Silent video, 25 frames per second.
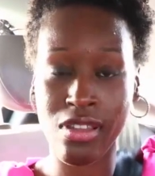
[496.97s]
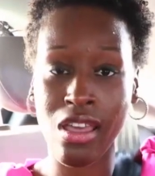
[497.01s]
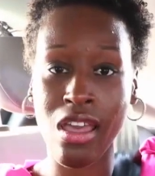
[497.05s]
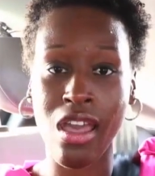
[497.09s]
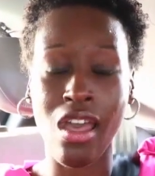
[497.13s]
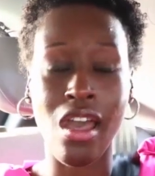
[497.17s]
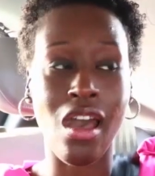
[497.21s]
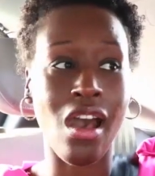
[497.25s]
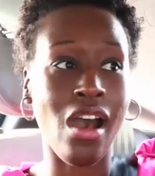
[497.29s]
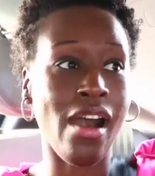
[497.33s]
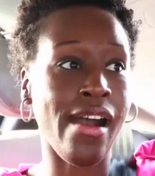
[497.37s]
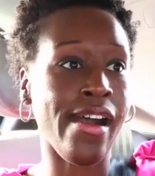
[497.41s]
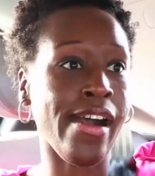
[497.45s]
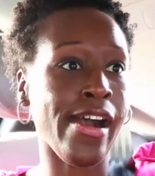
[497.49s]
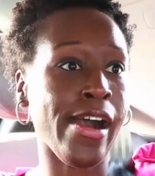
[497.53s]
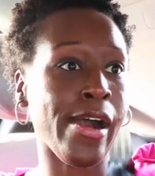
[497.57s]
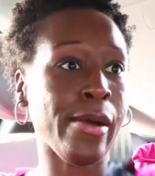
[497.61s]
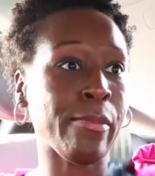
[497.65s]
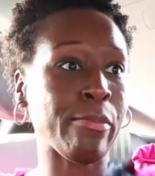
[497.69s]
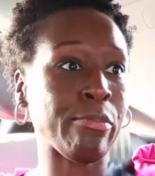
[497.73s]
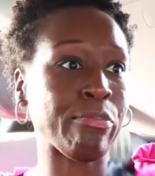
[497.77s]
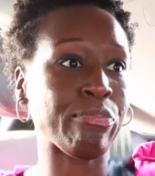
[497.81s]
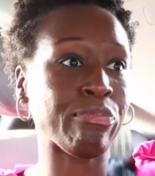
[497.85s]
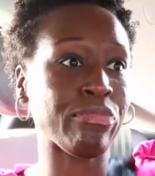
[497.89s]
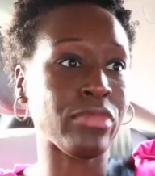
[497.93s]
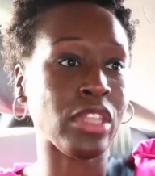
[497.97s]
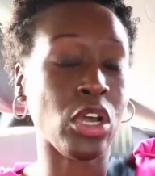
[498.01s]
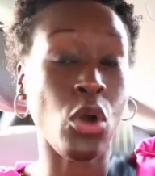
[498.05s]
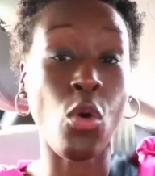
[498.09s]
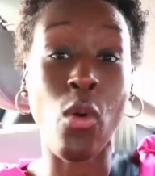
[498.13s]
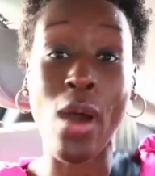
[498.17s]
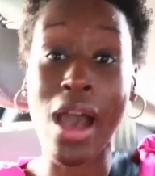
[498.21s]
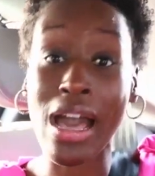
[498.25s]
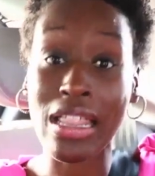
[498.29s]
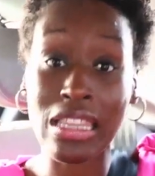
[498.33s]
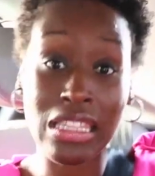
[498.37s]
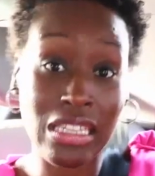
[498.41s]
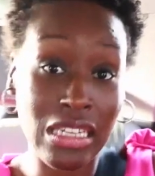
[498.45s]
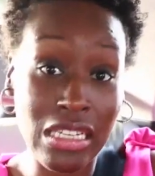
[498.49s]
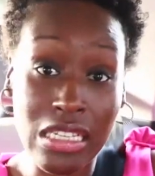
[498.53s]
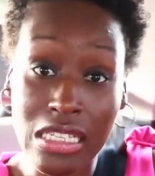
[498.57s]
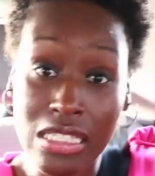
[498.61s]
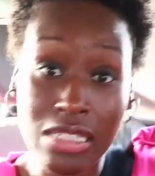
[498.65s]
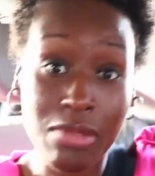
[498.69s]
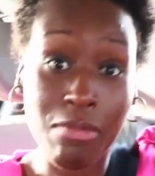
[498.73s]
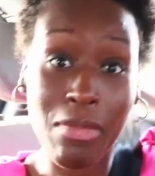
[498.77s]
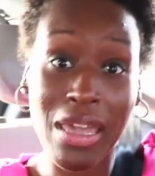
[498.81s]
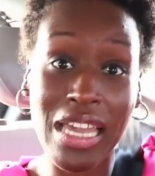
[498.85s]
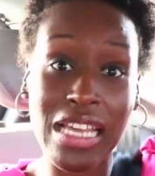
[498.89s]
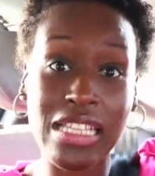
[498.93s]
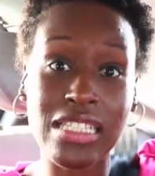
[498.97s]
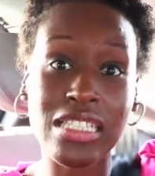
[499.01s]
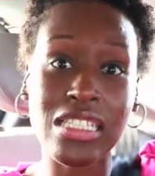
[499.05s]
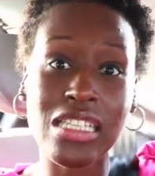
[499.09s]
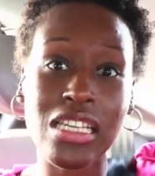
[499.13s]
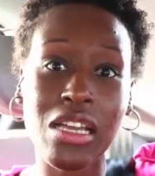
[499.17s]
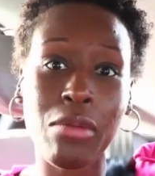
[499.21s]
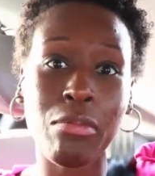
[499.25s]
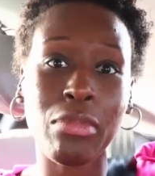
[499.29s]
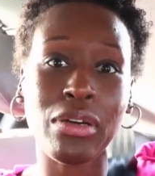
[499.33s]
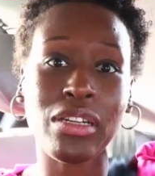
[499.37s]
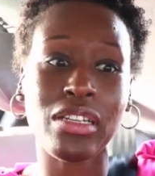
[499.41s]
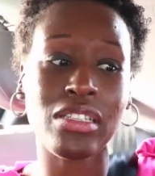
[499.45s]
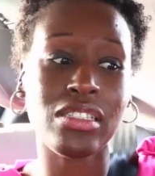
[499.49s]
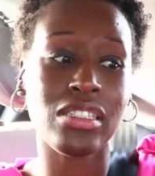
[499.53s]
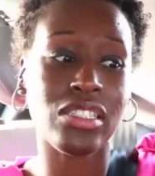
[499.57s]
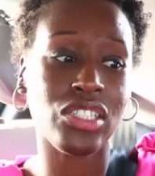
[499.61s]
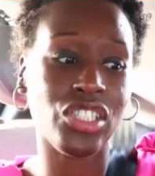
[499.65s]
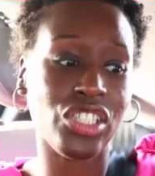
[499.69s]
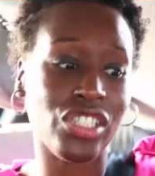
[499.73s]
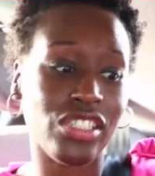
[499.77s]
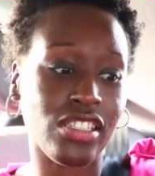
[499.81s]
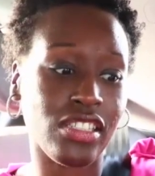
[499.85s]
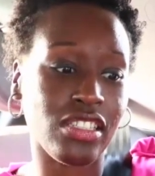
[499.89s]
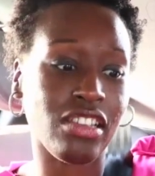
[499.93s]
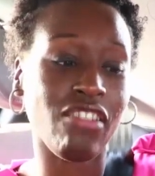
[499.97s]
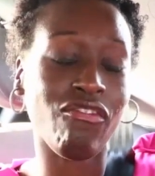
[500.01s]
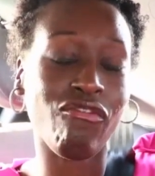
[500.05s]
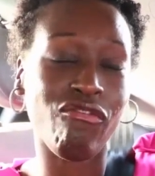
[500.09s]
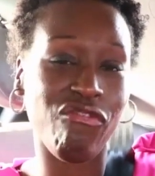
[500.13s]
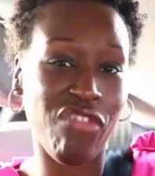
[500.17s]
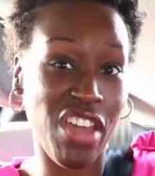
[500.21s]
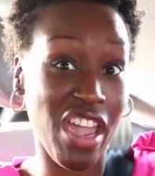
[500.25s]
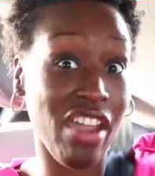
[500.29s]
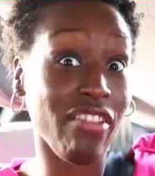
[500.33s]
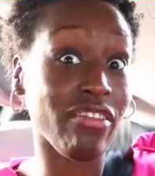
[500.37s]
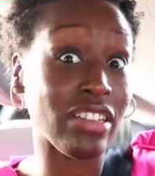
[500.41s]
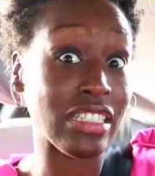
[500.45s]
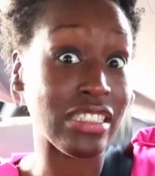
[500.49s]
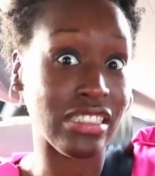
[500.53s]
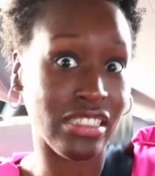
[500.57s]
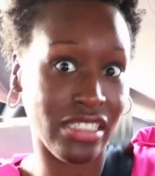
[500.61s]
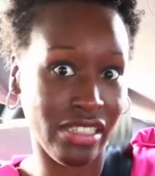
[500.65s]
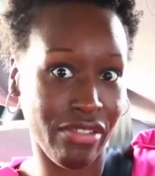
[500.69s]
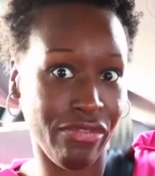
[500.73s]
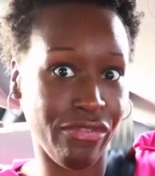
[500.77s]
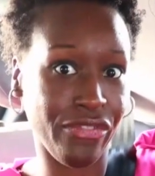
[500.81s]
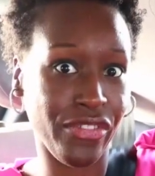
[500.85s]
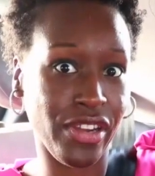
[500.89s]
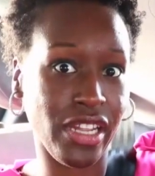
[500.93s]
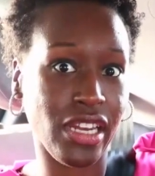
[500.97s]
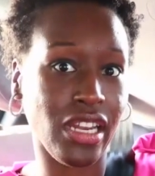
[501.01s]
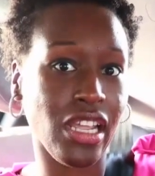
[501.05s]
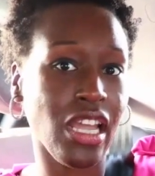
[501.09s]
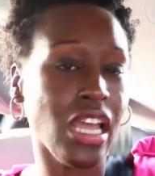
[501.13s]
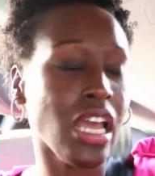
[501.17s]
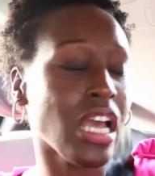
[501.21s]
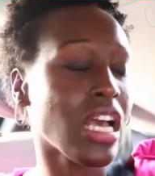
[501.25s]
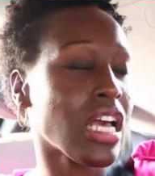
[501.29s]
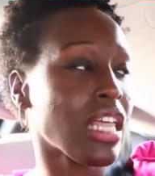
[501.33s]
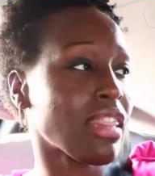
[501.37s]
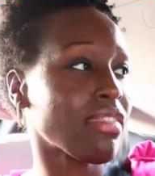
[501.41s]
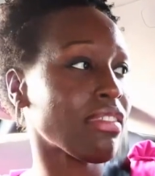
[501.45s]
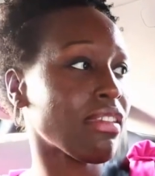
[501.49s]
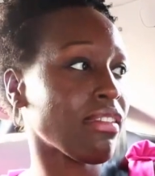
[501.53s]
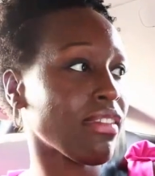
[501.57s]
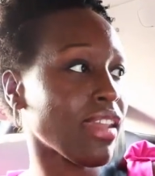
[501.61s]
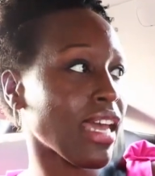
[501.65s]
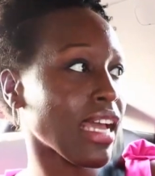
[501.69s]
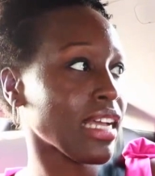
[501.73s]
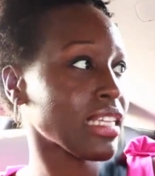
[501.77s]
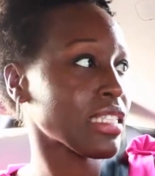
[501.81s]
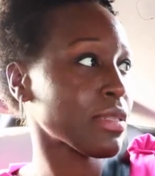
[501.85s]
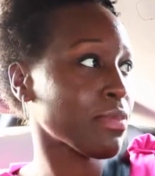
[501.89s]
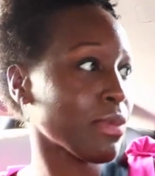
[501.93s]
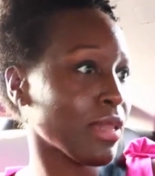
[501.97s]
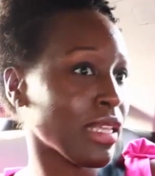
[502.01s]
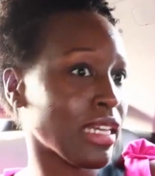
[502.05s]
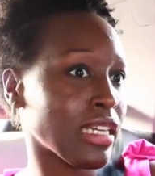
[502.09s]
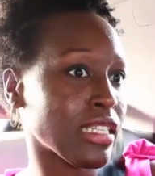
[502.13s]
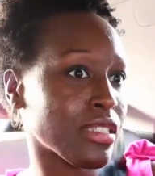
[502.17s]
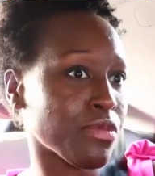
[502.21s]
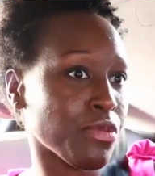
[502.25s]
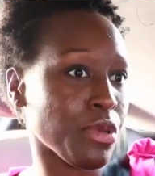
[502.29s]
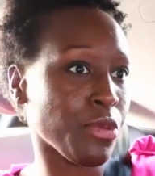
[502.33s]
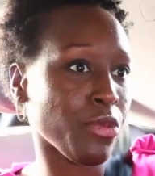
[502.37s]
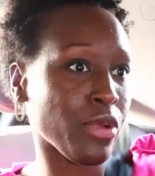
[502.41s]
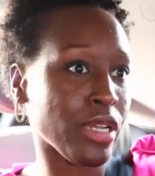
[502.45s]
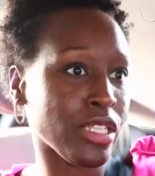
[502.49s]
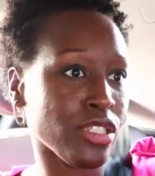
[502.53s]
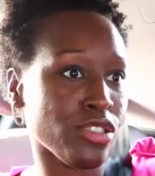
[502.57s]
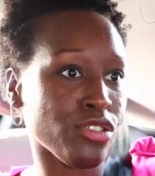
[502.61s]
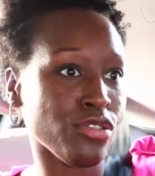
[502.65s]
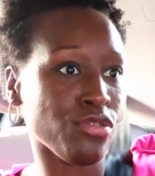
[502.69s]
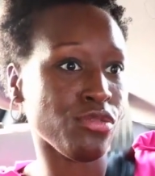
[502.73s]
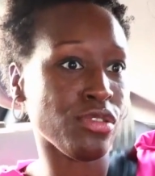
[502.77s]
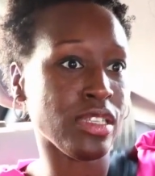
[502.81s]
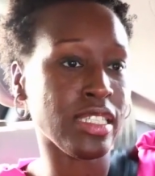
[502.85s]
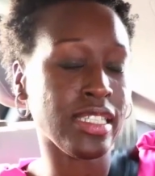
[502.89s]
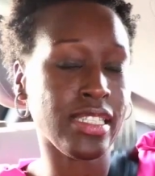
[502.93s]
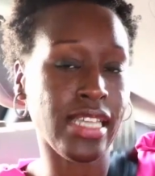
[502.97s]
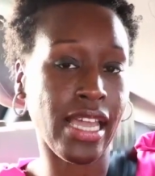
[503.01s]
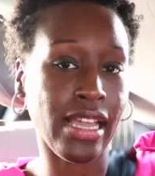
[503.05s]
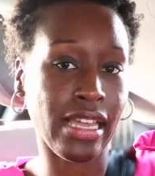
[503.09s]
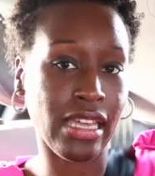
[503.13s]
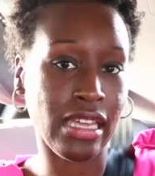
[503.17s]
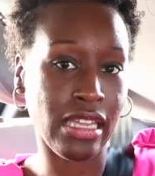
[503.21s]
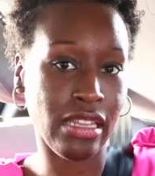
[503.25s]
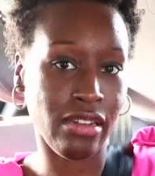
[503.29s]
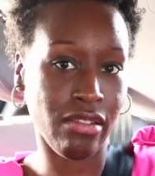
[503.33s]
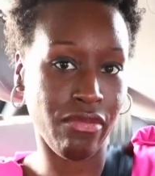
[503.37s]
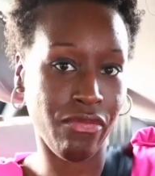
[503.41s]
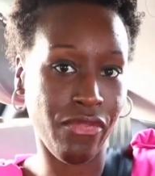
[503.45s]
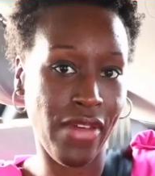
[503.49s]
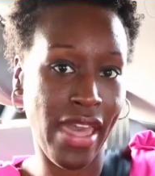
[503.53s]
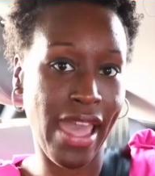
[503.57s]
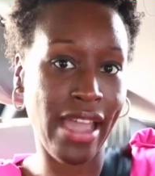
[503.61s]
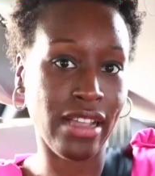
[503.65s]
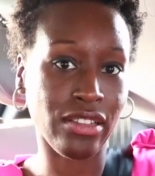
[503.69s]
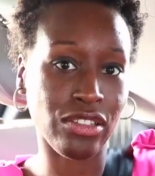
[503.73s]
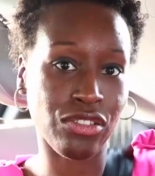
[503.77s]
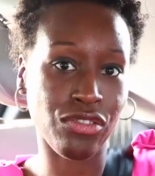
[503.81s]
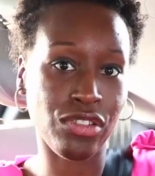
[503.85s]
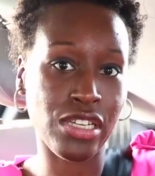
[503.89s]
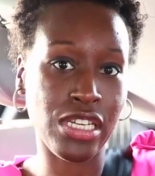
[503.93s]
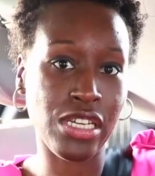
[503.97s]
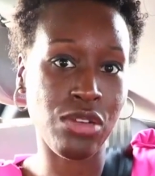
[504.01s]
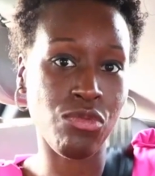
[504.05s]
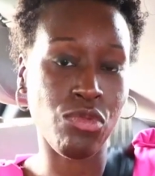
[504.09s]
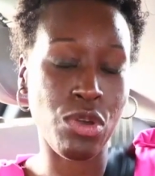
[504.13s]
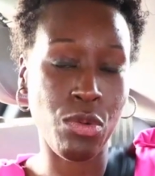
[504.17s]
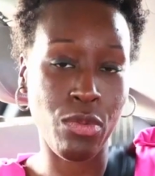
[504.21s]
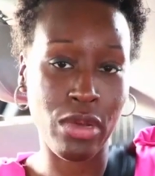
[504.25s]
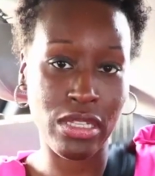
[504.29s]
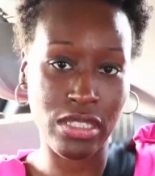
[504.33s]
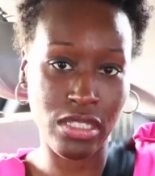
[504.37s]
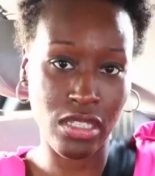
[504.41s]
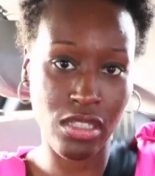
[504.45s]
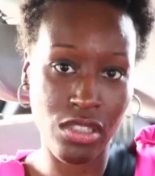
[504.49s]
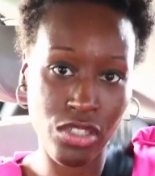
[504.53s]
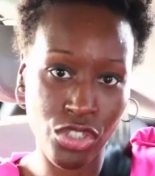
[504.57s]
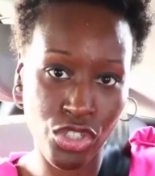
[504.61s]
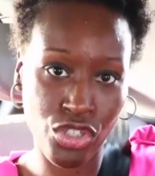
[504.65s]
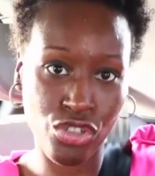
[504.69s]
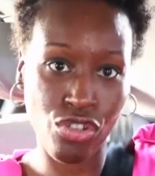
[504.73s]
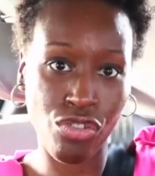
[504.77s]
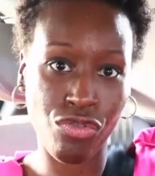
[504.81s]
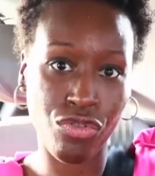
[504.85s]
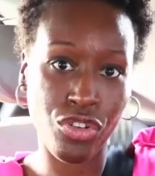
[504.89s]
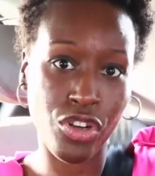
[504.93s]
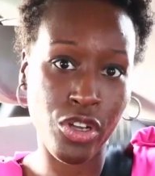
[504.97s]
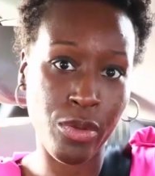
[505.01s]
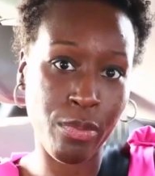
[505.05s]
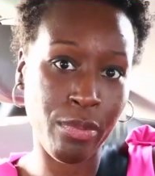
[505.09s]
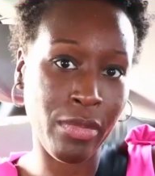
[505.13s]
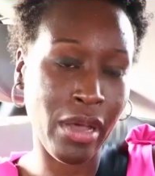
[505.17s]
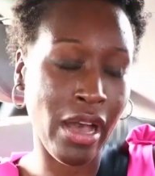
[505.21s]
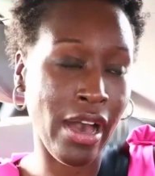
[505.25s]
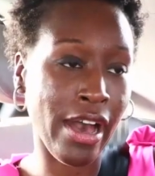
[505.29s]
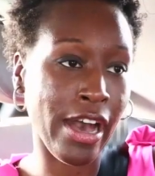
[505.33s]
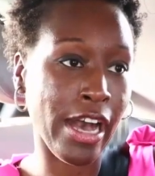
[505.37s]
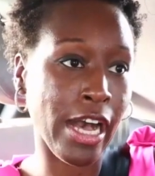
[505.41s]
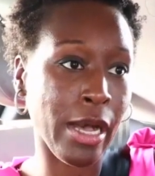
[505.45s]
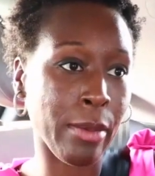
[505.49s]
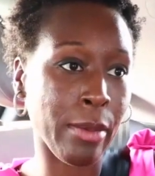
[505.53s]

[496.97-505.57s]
The quality is amazing, but it's just very different. The next place we went to, the second factory, we went to the showroom.